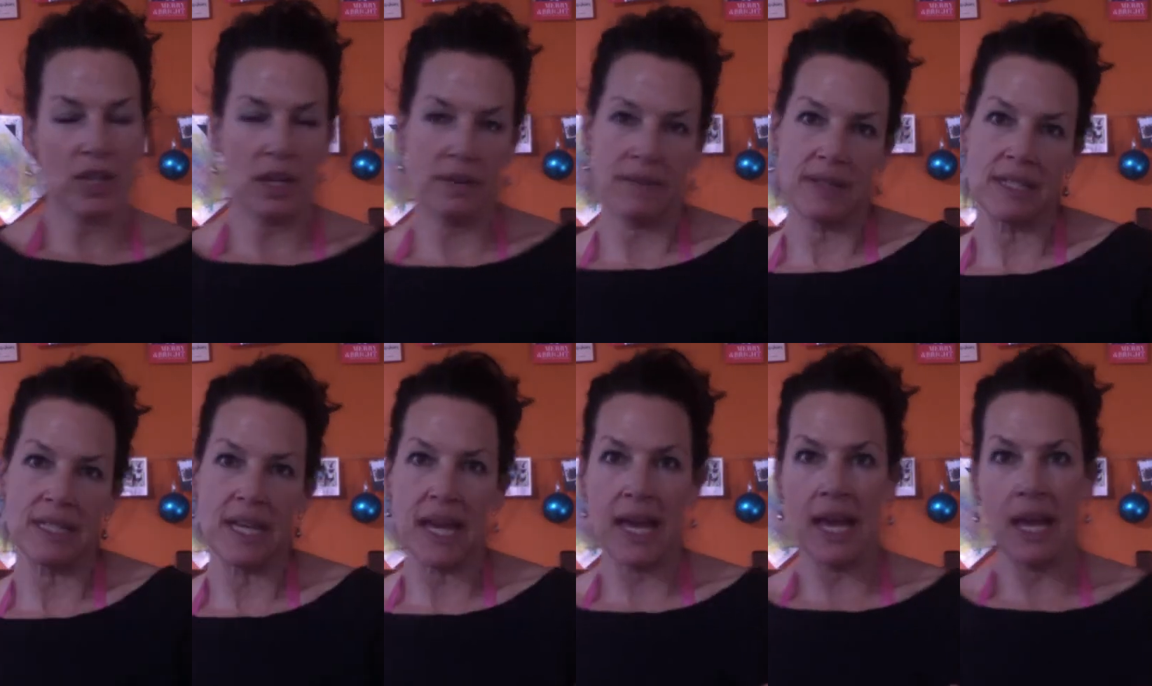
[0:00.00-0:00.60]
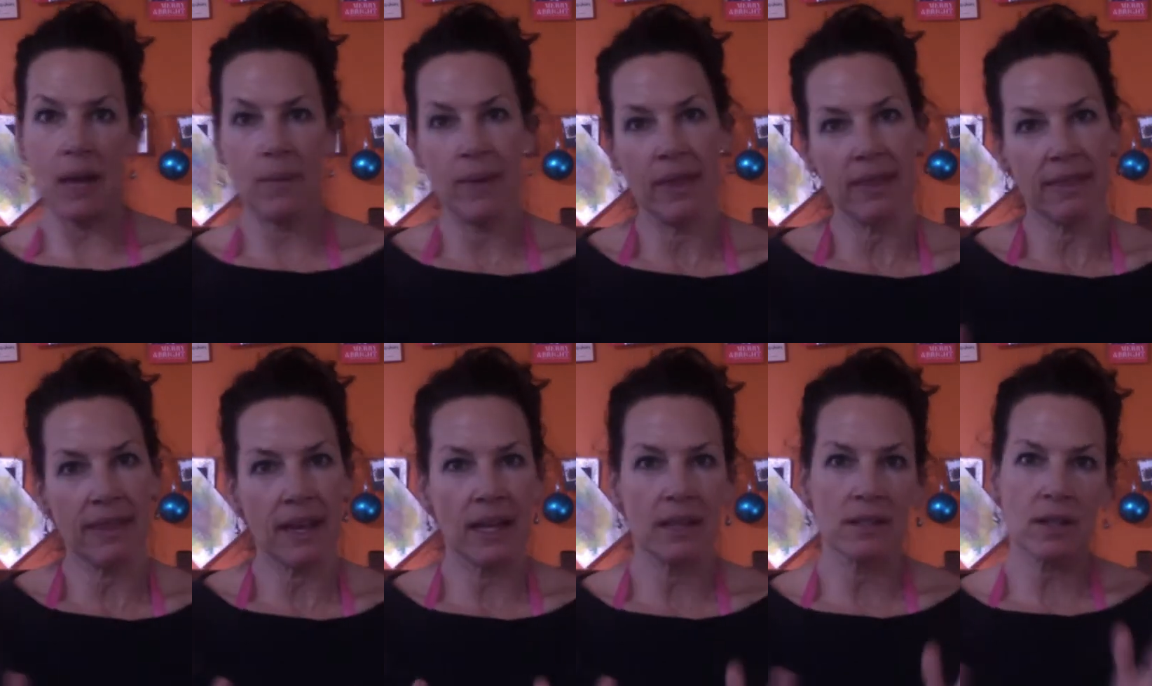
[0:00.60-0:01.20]
of a day when
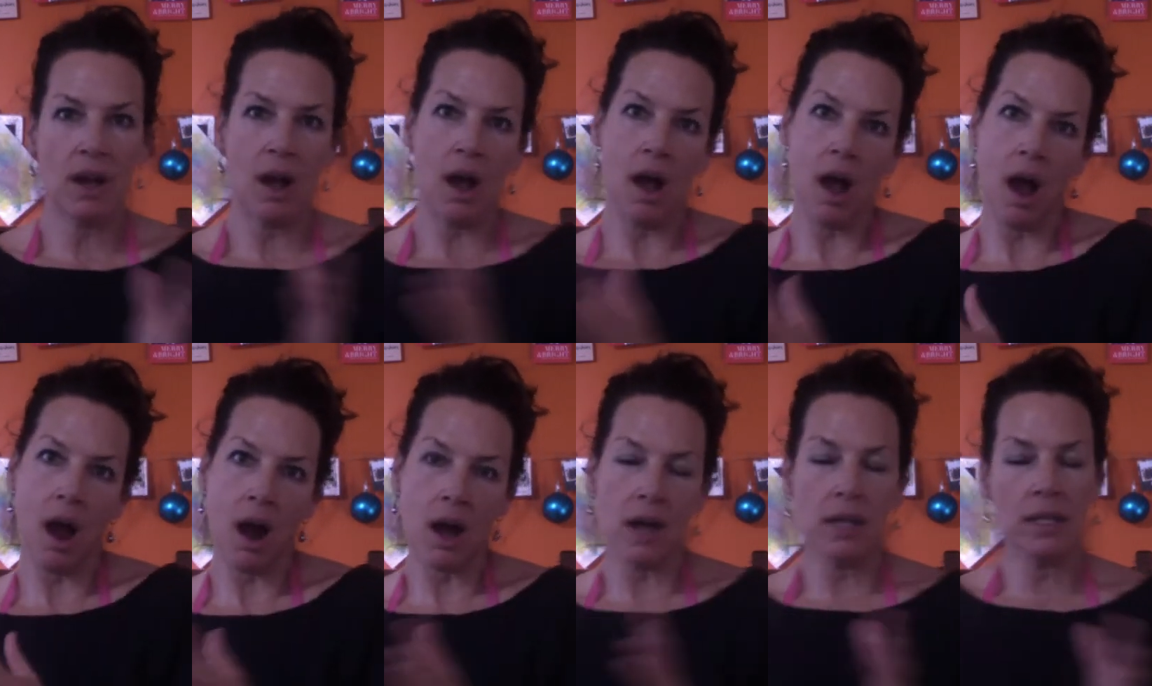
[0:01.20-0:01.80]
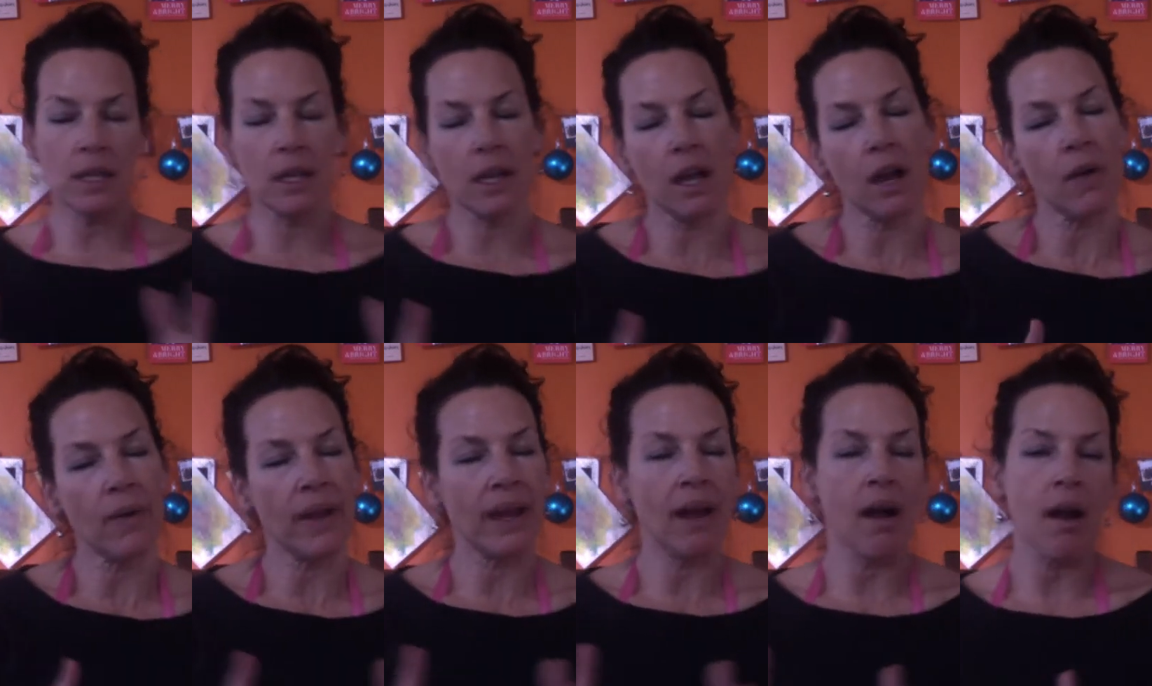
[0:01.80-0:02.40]
things aren't
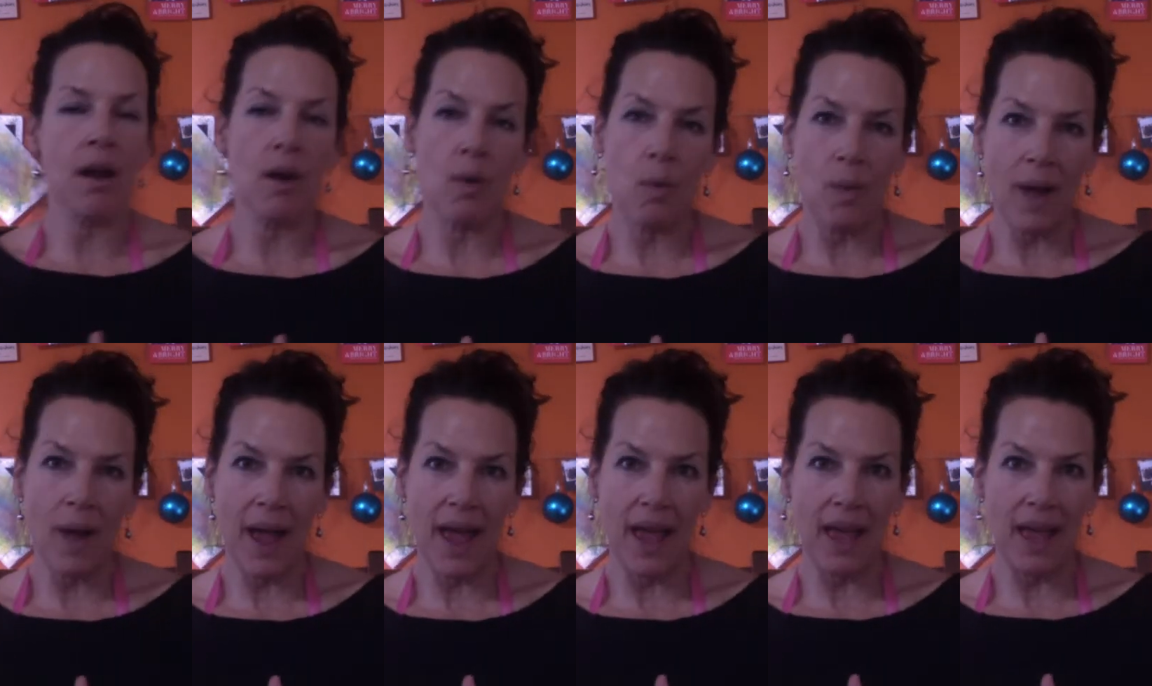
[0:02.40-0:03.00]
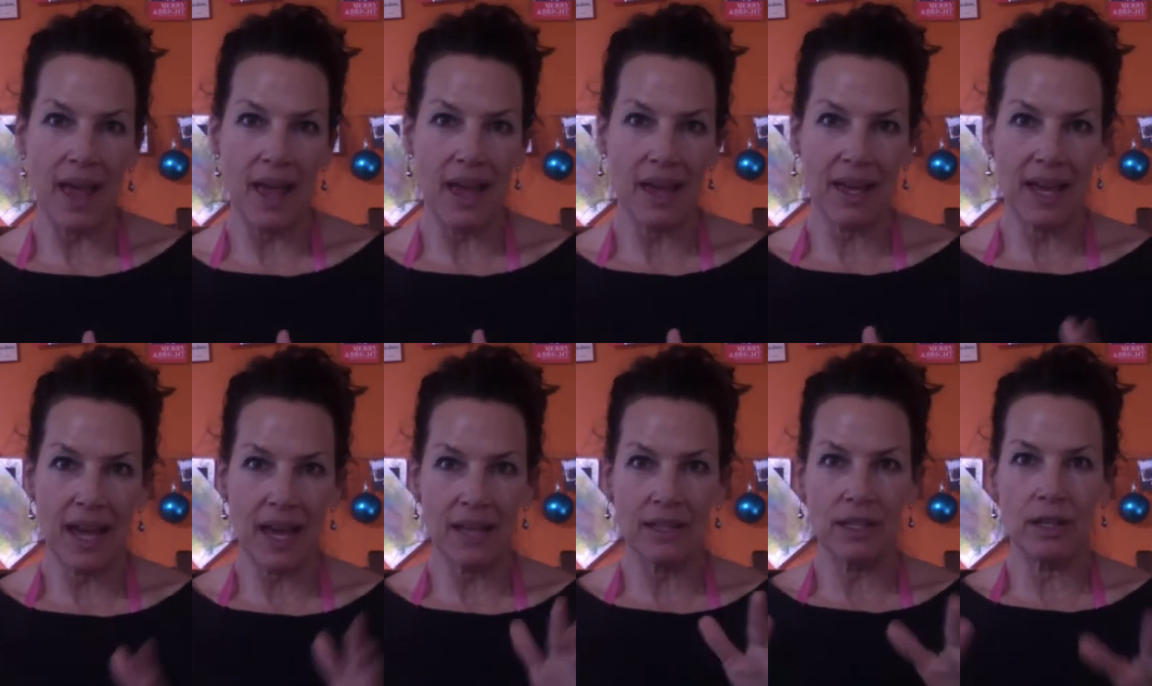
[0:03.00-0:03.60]
going our way,
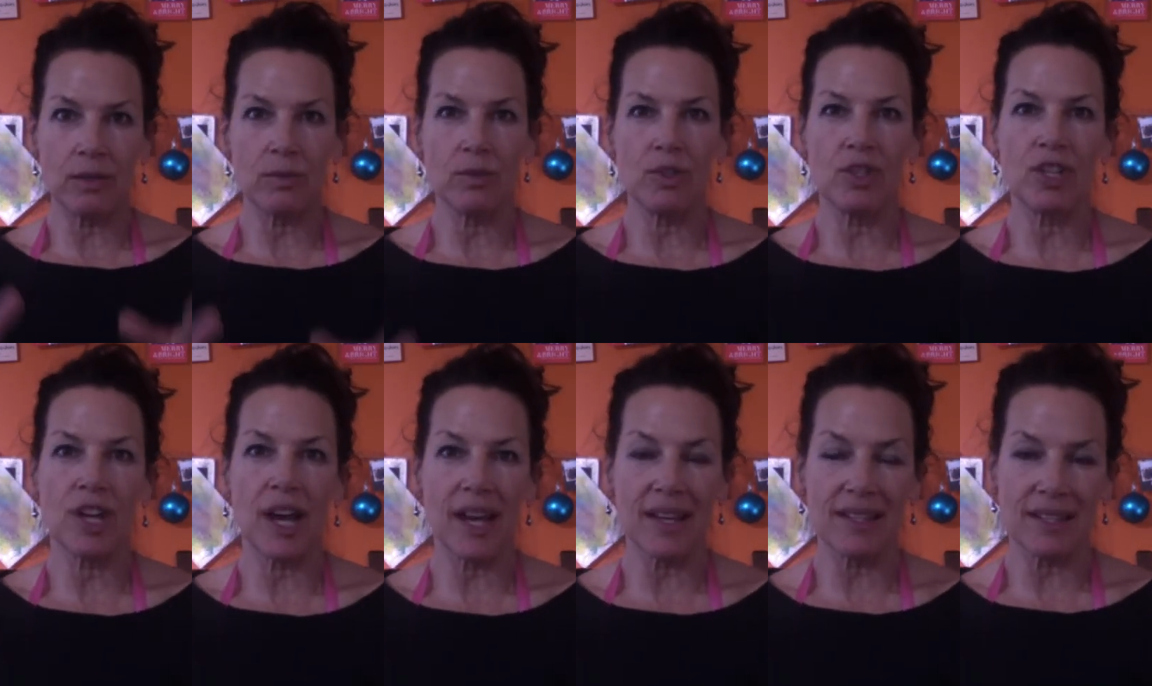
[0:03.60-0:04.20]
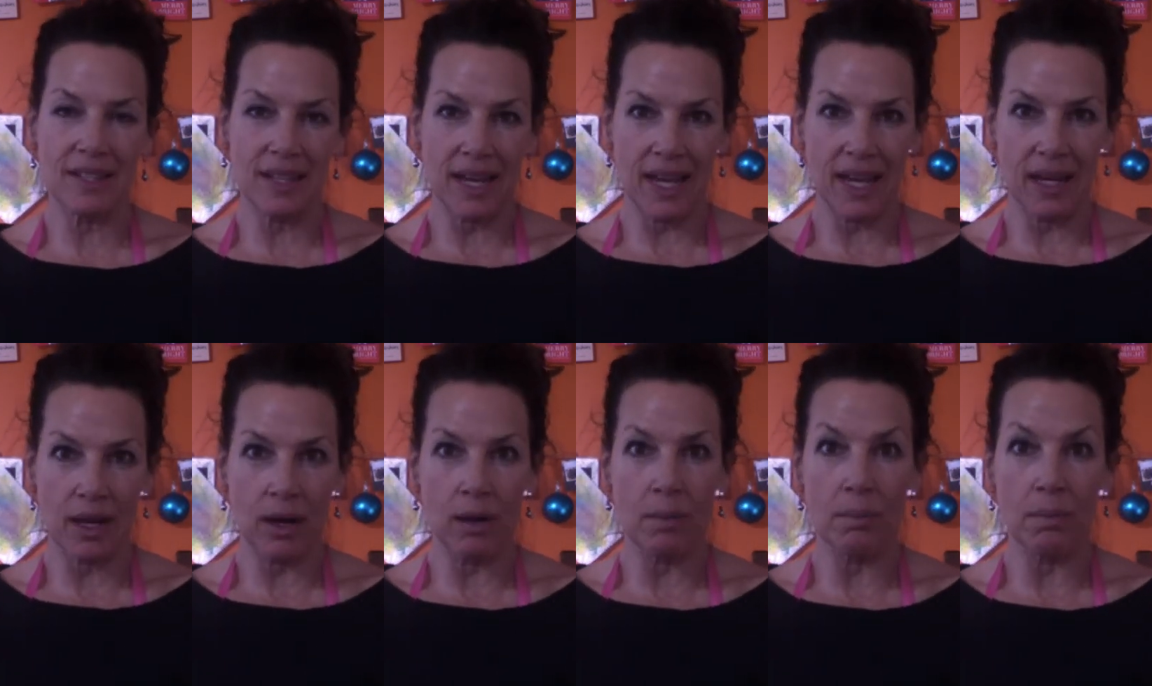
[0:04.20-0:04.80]
can you just take
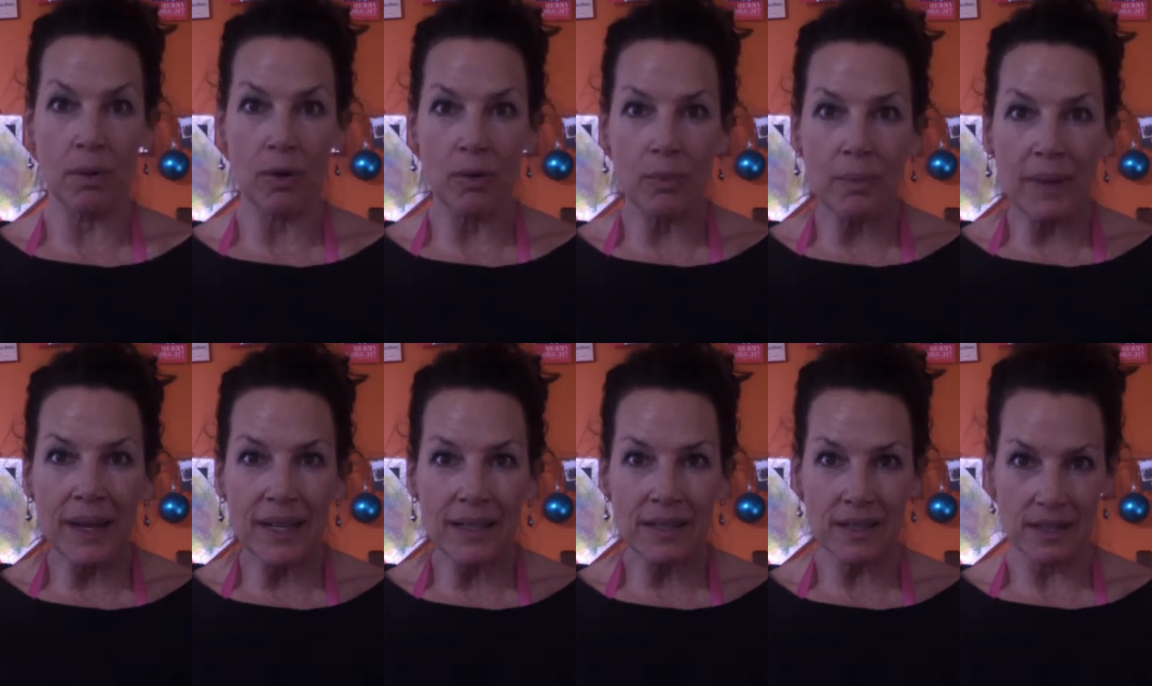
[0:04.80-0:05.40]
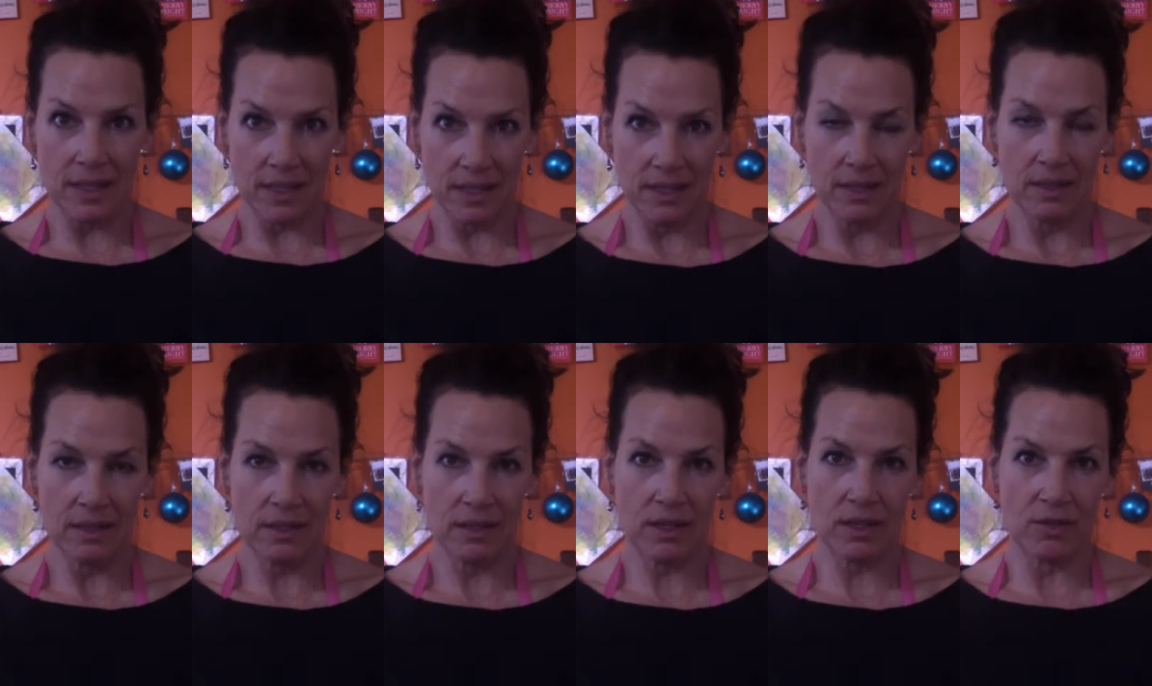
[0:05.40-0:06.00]
a moment
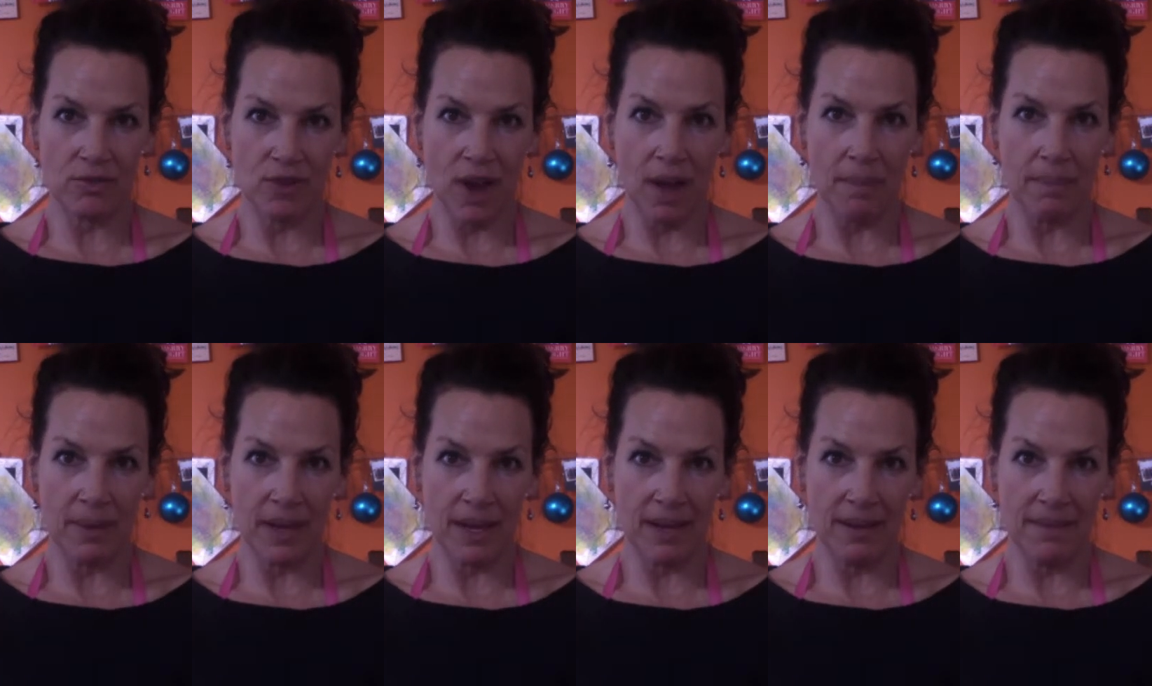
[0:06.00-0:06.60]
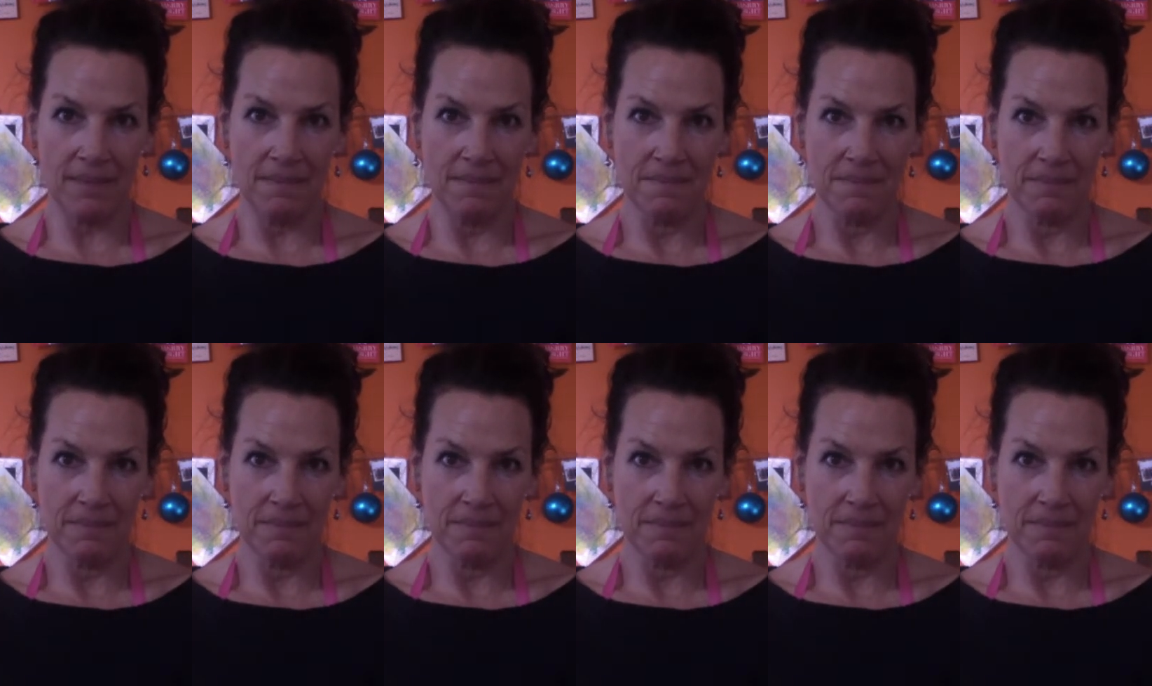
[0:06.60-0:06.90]
to drop in,